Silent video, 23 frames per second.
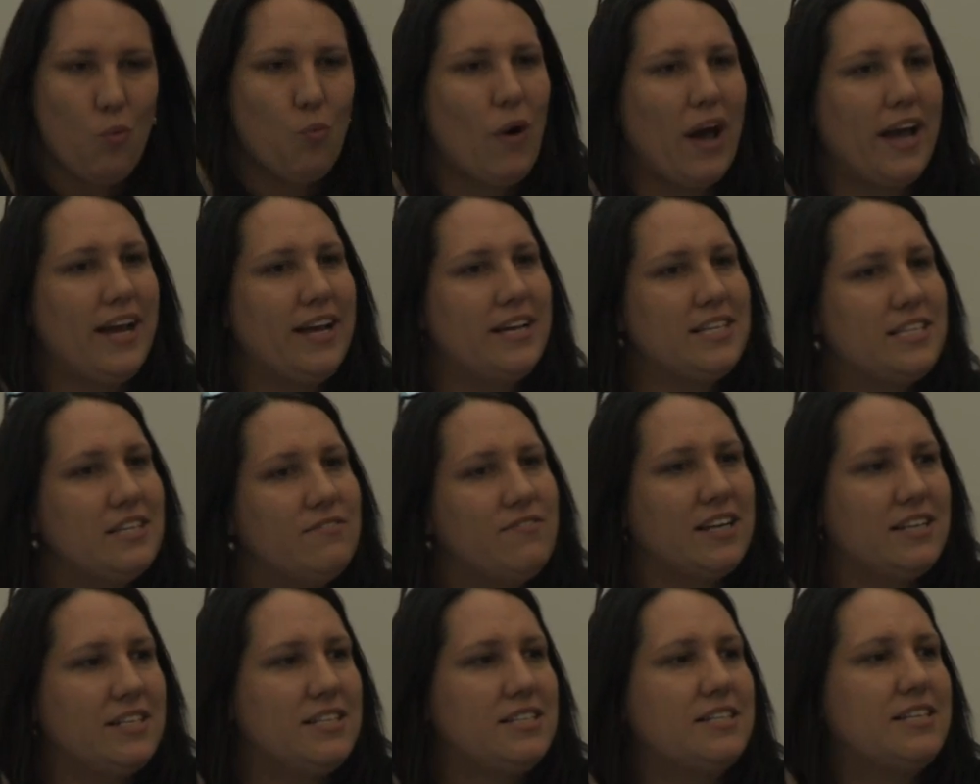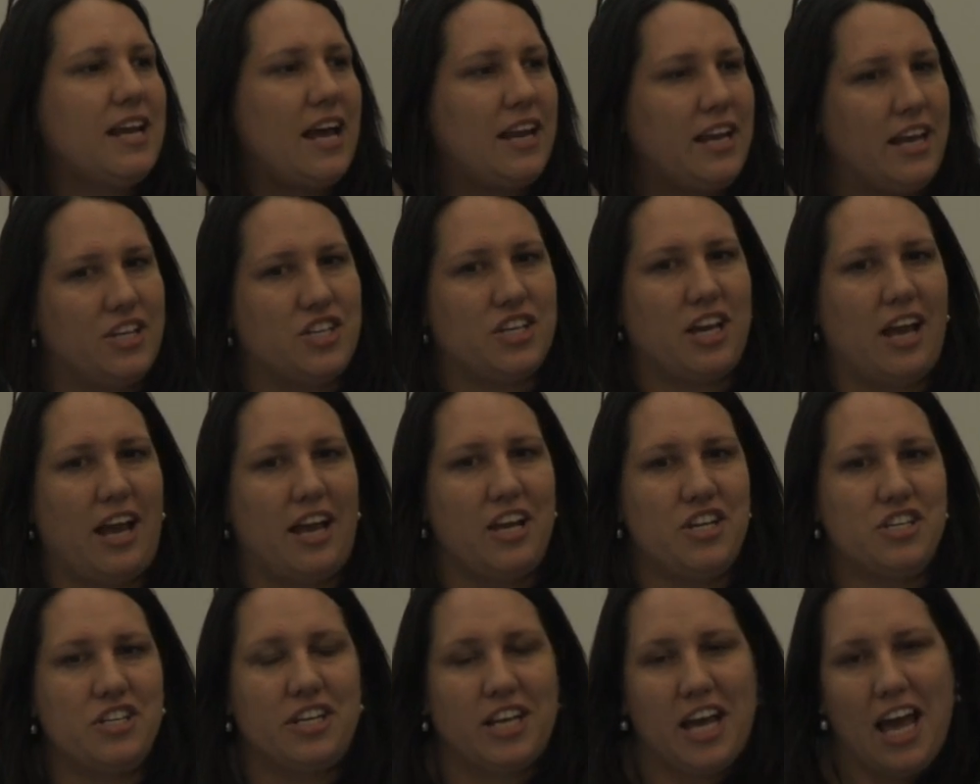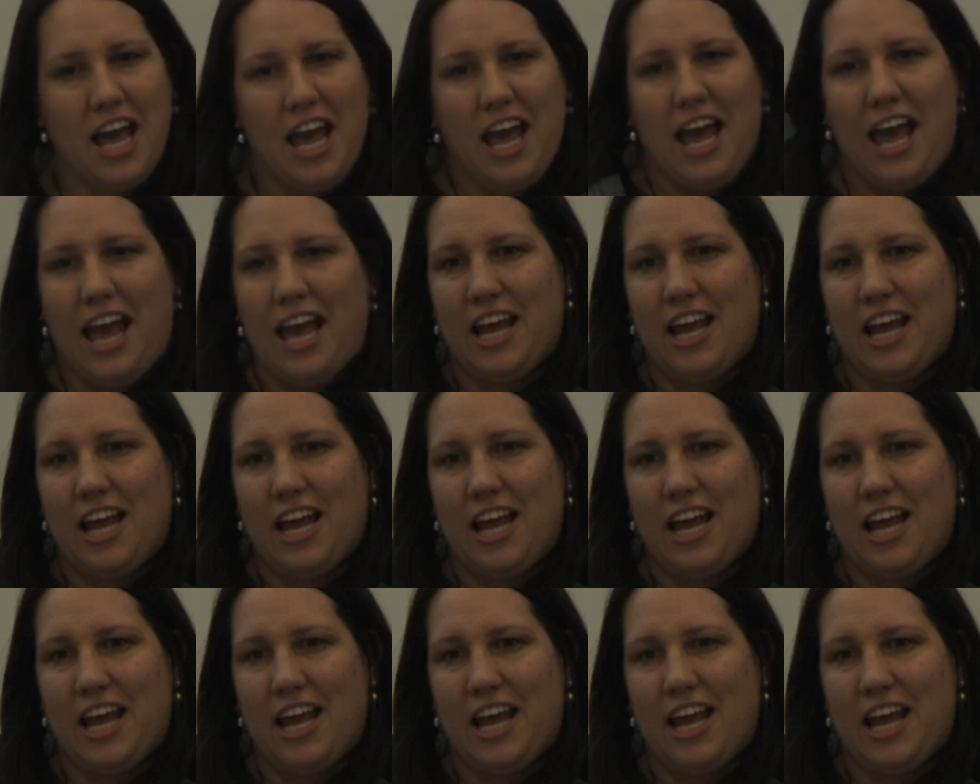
ways of understanding education.